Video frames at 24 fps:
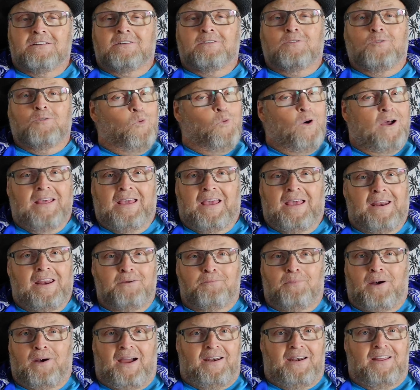what
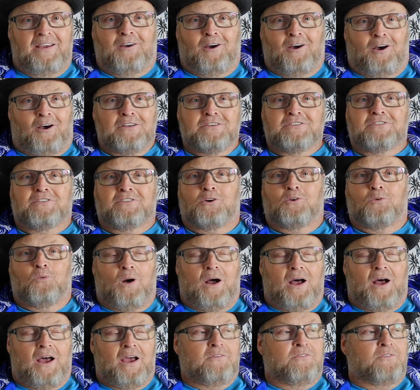anybody calls their
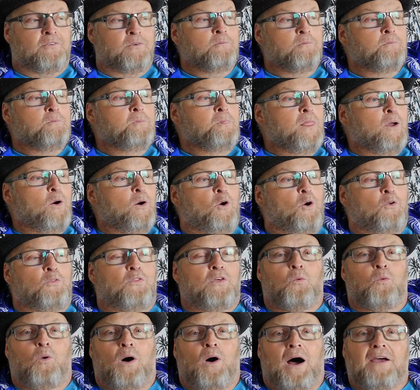wife or the
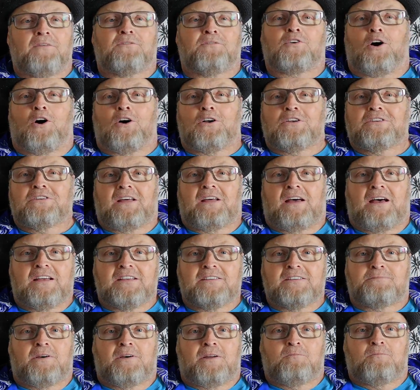wife calls the
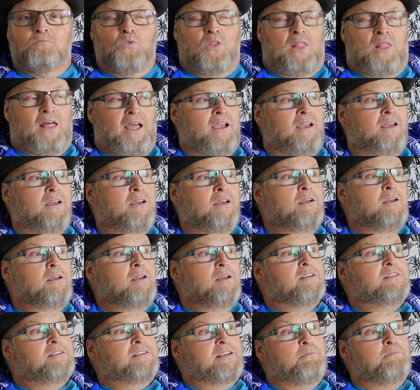husband. Like,
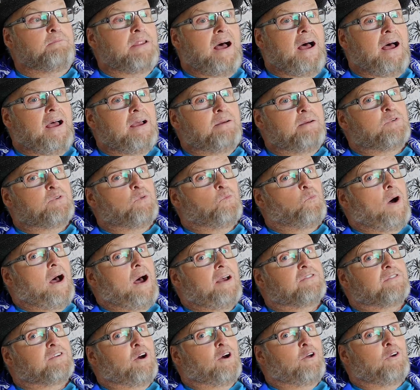sometimes
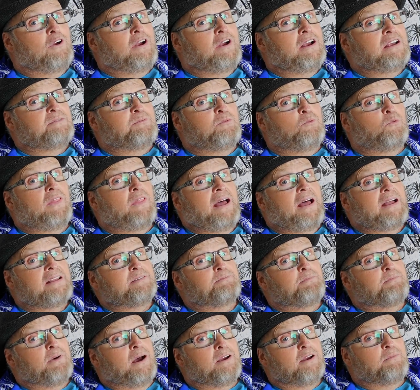wives call their husband, well, that's
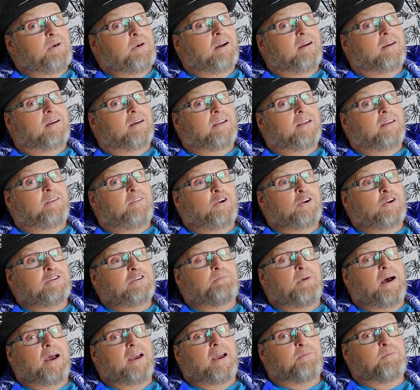my American. There's
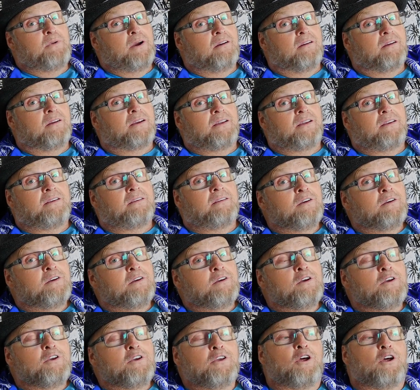my American.
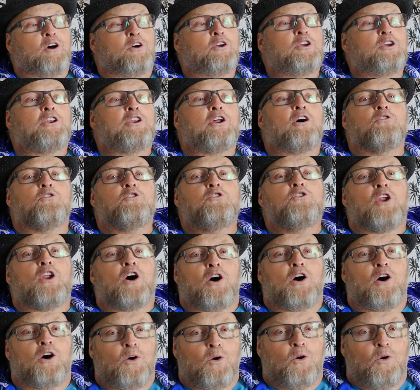You know, you don't
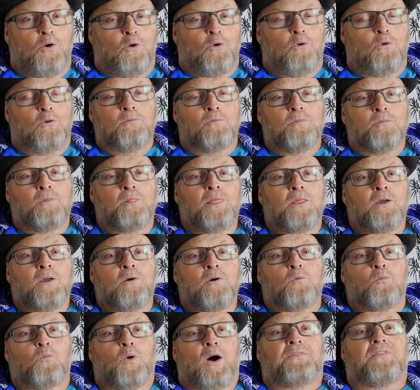know
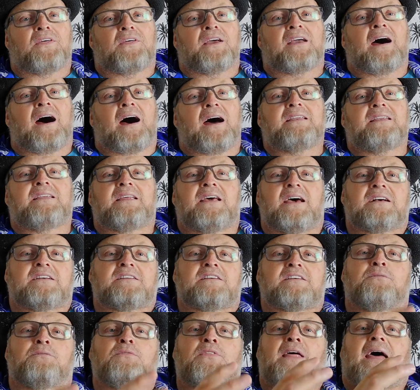what the context
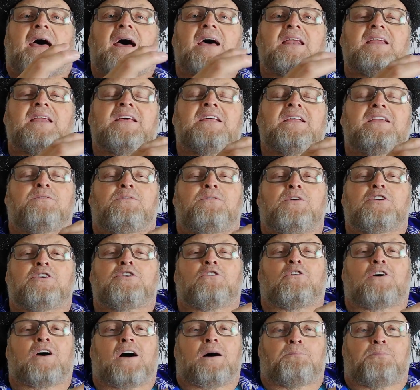of that individual
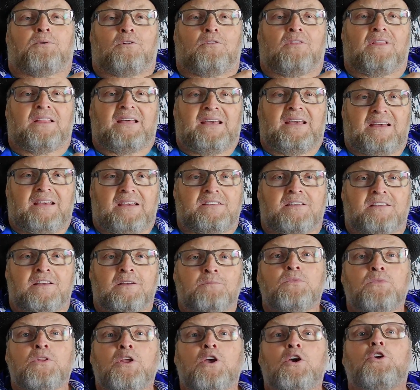couple is.
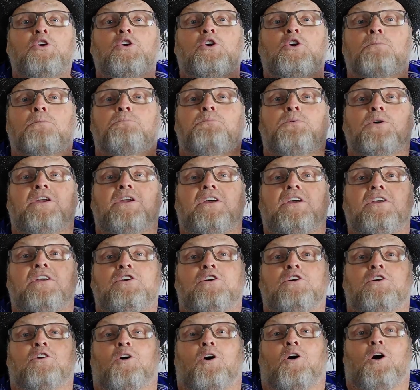You're putting
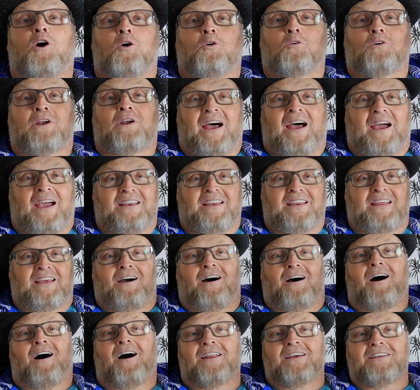your own
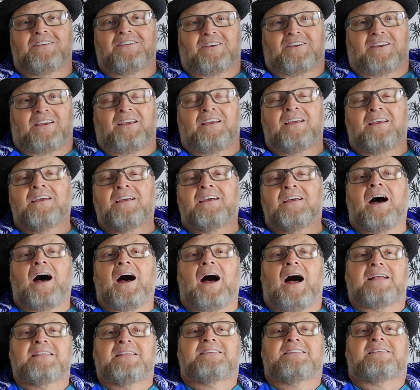ideology
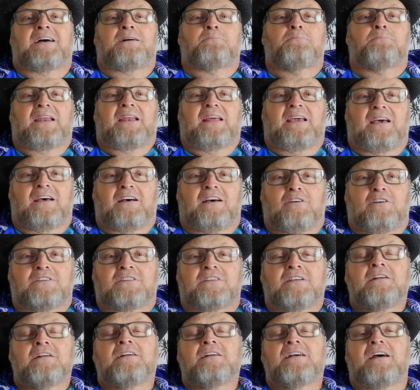on somebody else
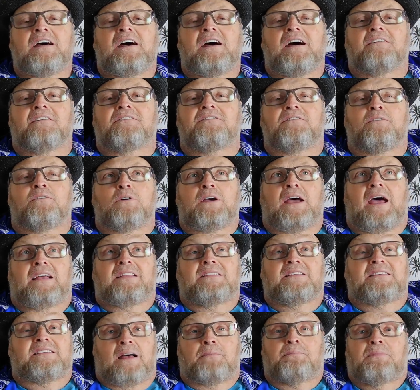and
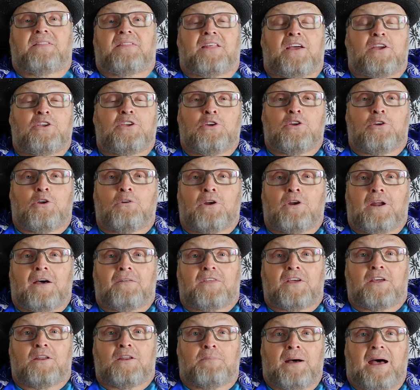something that you know
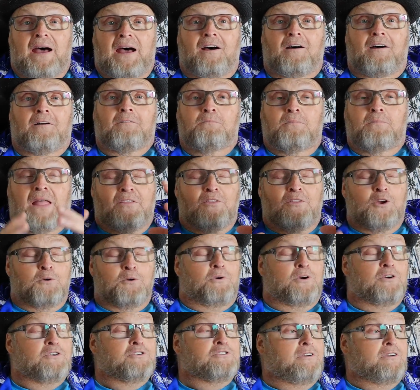nothing about and their
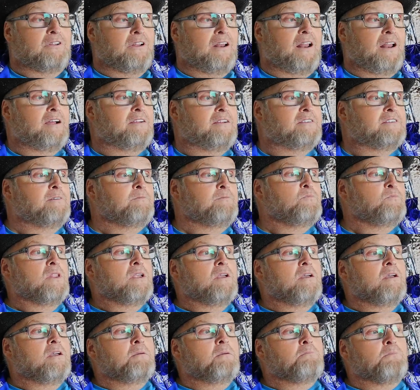personal
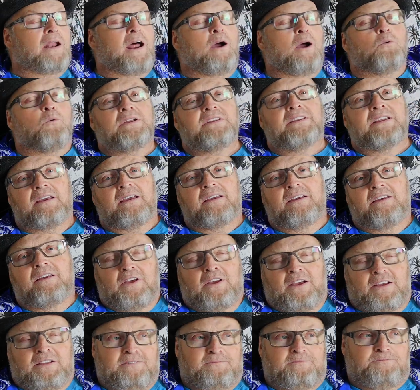life. But I will tell you
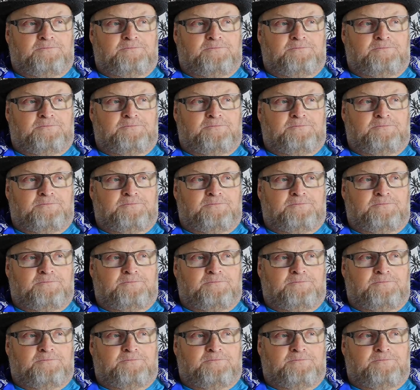this.